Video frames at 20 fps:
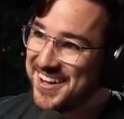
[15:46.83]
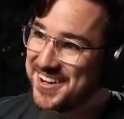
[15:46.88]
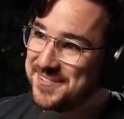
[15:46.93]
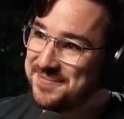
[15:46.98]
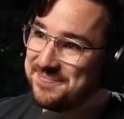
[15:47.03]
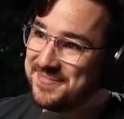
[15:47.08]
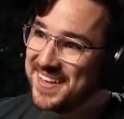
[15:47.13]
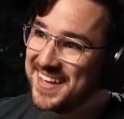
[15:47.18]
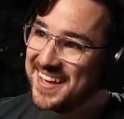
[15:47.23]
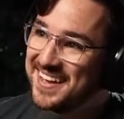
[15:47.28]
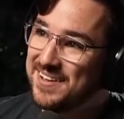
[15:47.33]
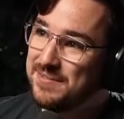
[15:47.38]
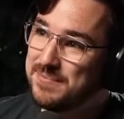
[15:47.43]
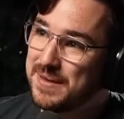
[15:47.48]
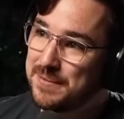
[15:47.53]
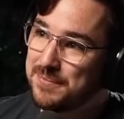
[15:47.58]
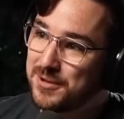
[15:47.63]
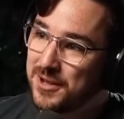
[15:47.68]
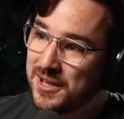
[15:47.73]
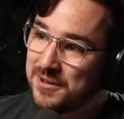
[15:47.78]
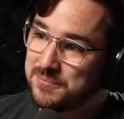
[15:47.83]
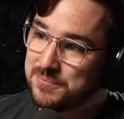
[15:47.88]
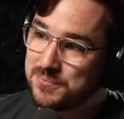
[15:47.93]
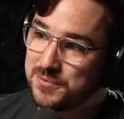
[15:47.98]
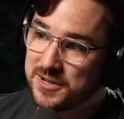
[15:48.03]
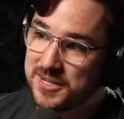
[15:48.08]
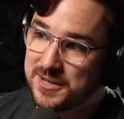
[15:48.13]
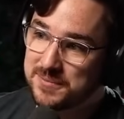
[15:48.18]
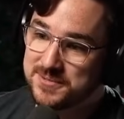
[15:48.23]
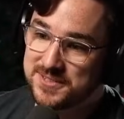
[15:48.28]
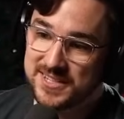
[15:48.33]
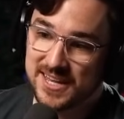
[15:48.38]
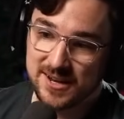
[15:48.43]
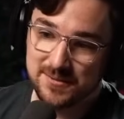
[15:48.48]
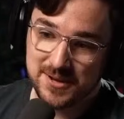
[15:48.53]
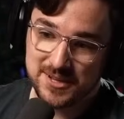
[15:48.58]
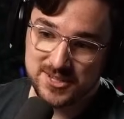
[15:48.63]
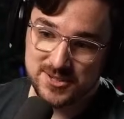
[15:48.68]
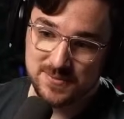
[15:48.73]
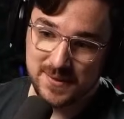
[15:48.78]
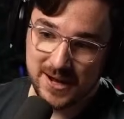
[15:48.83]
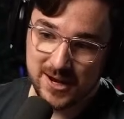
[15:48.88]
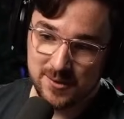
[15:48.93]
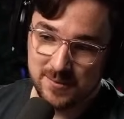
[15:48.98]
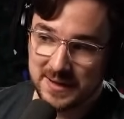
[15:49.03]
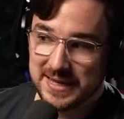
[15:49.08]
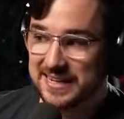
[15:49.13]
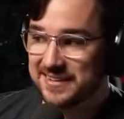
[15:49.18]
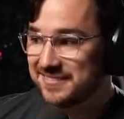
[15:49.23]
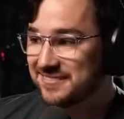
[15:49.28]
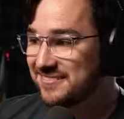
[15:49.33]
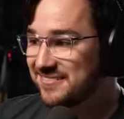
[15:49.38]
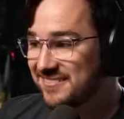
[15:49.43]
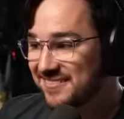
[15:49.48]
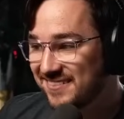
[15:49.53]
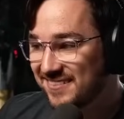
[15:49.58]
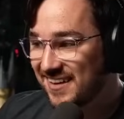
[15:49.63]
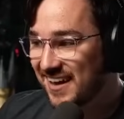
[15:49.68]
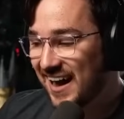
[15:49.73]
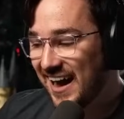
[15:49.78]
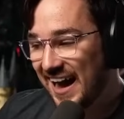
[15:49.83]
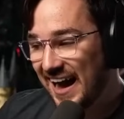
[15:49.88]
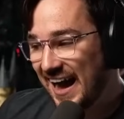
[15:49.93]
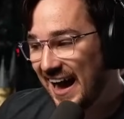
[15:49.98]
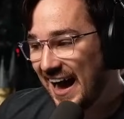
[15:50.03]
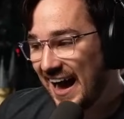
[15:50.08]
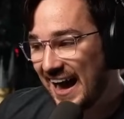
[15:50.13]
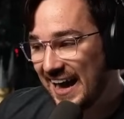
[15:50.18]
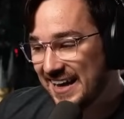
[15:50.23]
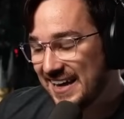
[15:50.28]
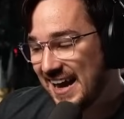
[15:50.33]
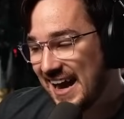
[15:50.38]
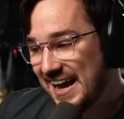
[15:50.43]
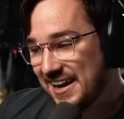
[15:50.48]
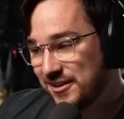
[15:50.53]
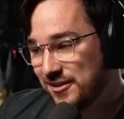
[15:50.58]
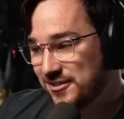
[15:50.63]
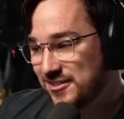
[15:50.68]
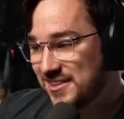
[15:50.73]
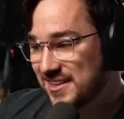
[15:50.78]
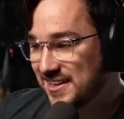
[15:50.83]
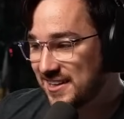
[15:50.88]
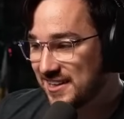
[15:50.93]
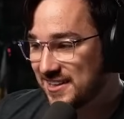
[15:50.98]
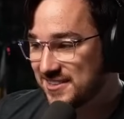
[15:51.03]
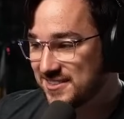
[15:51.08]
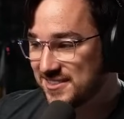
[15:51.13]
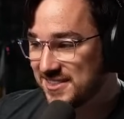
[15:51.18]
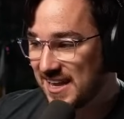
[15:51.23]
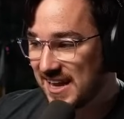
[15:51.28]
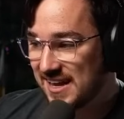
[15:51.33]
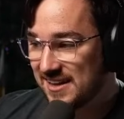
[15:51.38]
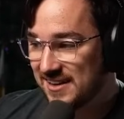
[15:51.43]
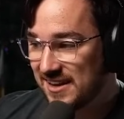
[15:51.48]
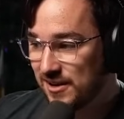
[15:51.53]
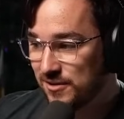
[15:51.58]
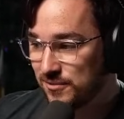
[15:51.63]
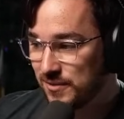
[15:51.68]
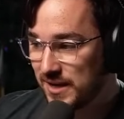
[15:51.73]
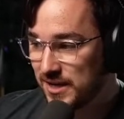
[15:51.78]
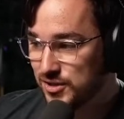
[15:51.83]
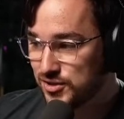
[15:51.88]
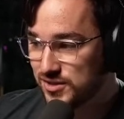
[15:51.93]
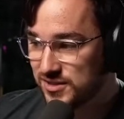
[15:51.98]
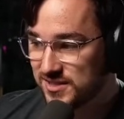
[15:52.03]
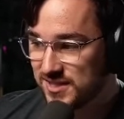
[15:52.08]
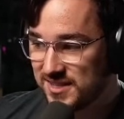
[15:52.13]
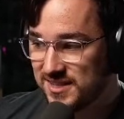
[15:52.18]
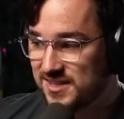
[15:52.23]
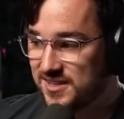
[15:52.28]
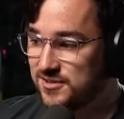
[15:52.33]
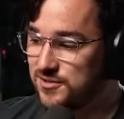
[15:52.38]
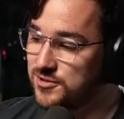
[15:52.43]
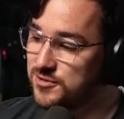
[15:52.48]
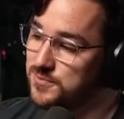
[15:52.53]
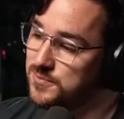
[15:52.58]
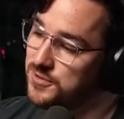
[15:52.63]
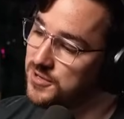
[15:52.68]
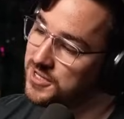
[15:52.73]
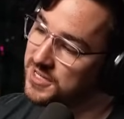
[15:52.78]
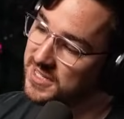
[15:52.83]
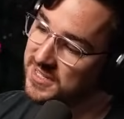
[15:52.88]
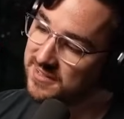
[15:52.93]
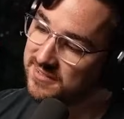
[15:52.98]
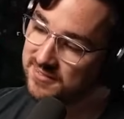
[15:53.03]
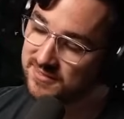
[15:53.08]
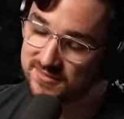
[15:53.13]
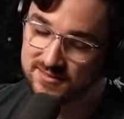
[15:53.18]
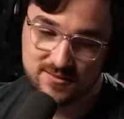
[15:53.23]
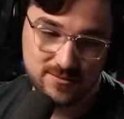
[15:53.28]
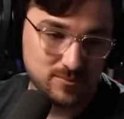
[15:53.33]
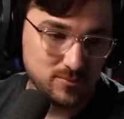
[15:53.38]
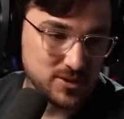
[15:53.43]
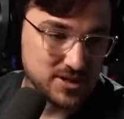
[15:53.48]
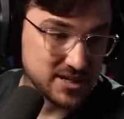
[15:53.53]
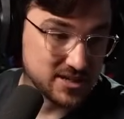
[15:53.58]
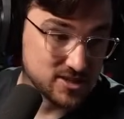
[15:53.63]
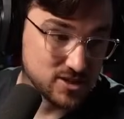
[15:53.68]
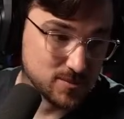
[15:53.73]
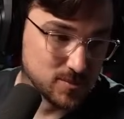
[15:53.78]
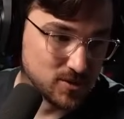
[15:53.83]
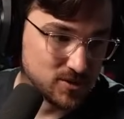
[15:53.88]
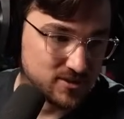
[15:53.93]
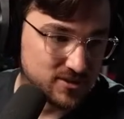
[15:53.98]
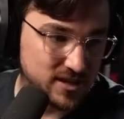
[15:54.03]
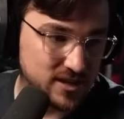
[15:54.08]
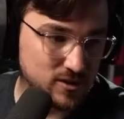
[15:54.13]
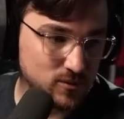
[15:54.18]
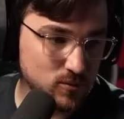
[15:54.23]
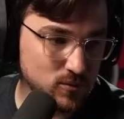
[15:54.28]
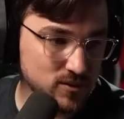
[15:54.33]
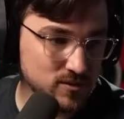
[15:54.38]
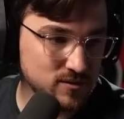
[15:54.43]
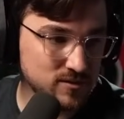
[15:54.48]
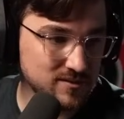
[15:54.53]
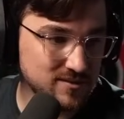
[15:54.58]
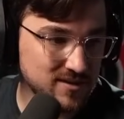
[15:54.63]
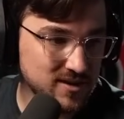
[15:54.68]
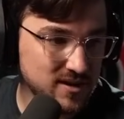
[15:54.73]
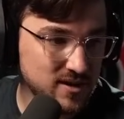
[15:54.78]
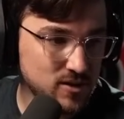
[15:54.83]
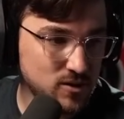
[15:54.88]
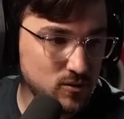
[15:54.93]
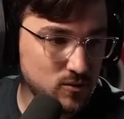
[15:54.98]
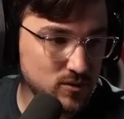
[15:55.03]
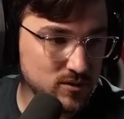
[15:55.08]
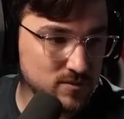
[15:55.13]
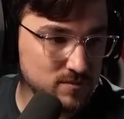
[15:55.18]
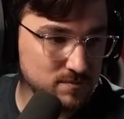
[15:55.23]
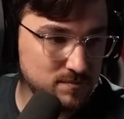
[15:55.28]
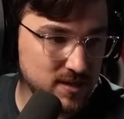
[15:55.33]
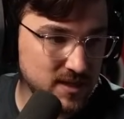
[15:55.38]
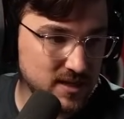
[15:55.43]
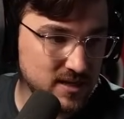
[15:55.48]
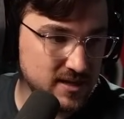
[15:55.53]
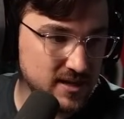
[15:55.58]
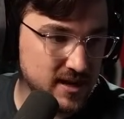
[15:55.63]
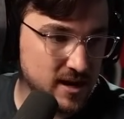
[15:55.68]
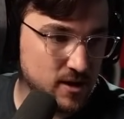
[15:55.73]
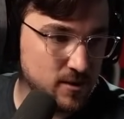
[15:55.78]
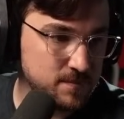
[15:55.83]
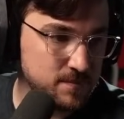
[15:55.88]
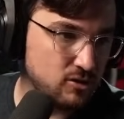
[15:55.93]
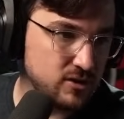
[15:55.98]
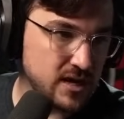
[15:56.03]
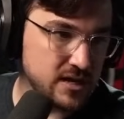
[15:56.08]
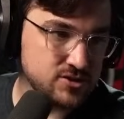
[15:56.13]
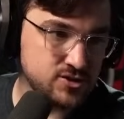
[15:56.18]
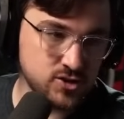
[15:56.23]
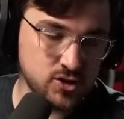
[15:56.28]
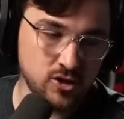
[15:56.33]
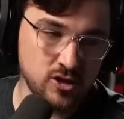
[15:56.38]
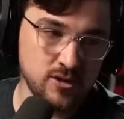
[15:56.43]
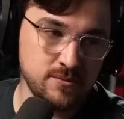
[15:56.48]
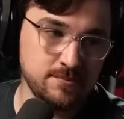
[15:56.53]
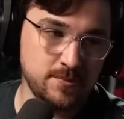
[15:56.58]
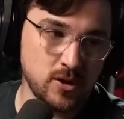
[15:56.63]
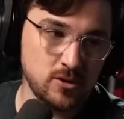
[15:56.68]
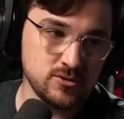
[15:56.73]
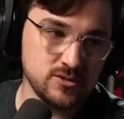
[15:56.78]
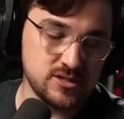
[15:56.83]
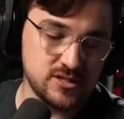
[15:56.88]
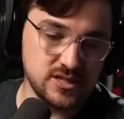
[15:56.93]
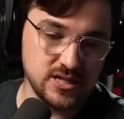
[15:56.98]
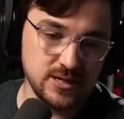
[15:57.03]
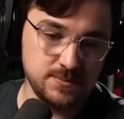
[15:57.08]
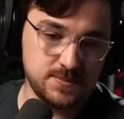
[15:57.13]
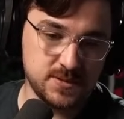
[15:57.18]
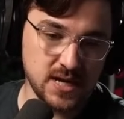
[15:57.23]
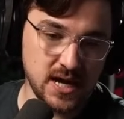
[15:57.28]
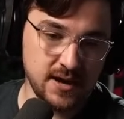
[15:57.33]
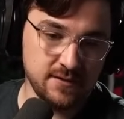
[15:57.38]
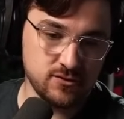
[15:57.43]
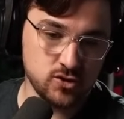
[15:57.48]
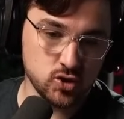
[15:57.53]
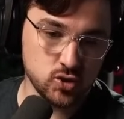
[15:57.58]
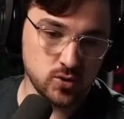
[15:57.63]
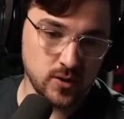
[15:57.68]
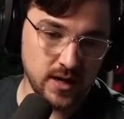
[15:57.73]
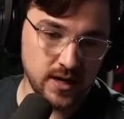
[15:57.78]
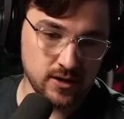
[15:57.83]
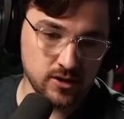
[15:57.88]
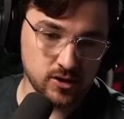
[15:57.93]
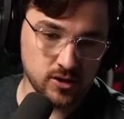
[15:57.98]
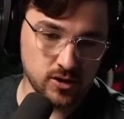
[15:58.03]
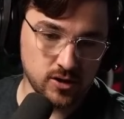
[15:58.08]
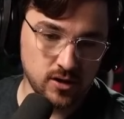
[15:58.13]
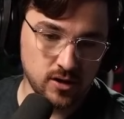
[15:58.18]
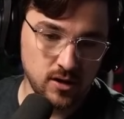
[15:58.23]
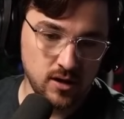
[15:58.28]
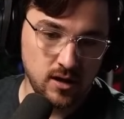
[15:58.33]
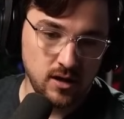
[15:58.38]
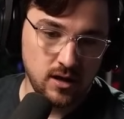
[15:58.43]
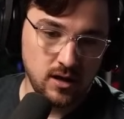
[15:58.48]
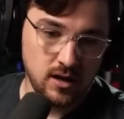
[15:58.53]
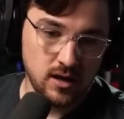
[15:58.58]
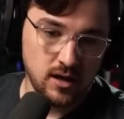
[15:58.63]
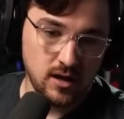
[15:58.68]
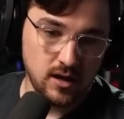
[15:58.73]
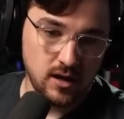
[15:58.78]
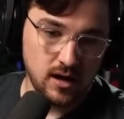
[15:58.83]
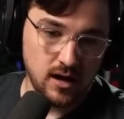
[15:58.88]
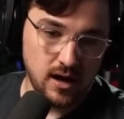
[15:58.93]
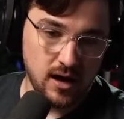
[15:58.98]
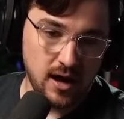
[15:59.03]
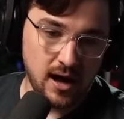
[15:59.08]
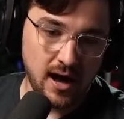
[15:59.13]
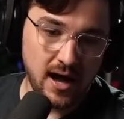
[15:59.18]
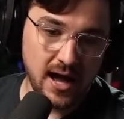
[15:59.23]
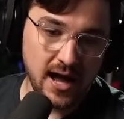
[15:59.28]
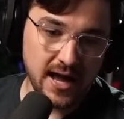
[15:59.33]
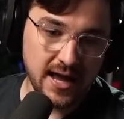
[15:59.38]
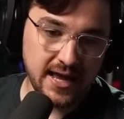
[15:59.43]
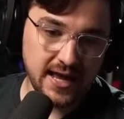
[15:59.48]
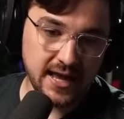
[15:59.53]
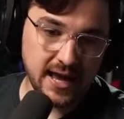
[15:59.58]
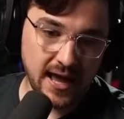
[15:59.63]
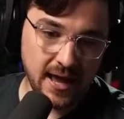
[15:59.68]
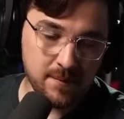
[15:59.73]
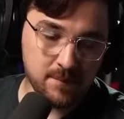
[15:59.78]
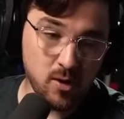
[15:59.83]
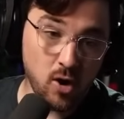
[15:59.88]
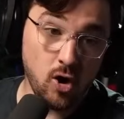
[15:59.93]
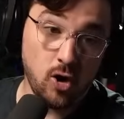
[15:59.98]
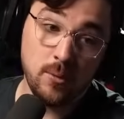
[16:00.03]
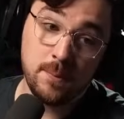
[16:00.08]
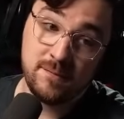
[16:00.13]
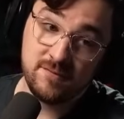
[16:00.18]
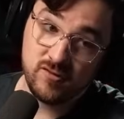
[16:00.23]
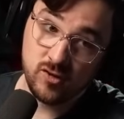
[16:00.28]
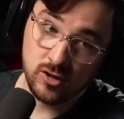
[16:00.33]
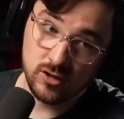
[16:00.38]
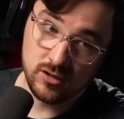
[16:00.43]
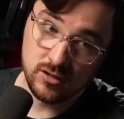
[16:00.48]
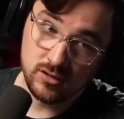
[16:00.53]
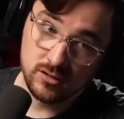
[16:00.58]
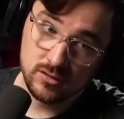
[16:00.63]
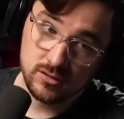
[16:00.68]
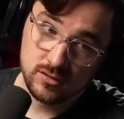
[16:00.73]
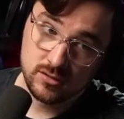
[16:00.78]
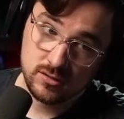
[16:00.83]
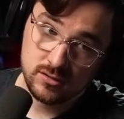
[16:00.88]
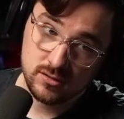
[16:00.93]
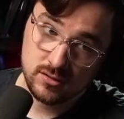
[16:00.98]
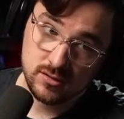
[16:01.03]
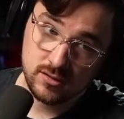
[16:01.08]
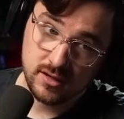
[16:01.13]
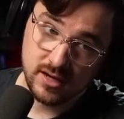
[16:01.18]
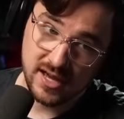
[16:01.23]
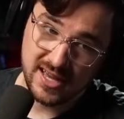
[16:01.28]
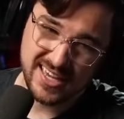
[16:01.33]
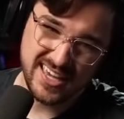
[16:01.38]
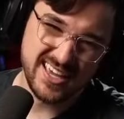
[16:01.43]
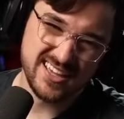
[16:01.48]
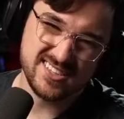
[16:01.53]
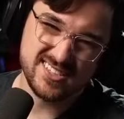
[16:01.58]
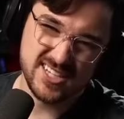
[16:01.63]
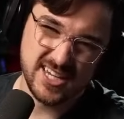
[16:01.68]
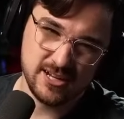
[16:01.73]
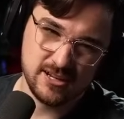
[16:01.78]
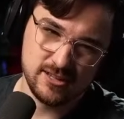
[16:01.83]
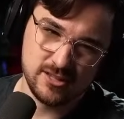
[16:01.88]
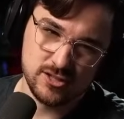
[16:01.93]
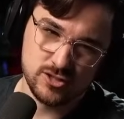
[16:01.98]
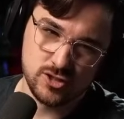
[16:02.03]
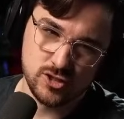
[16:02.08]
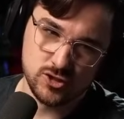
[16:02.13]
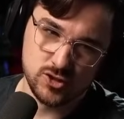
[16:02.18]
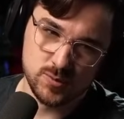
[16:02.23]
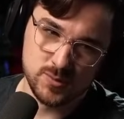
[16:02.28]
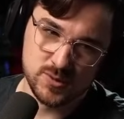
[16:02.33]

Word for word: um, people pretty upset about Spider Man. I, I don't think it's that outrageous. I think it was pretty predictable that it wouldn't wouldn't beat it out. Oh yeah, Skull and Bones deep dive trailer. I am hopeful. I can't say anything too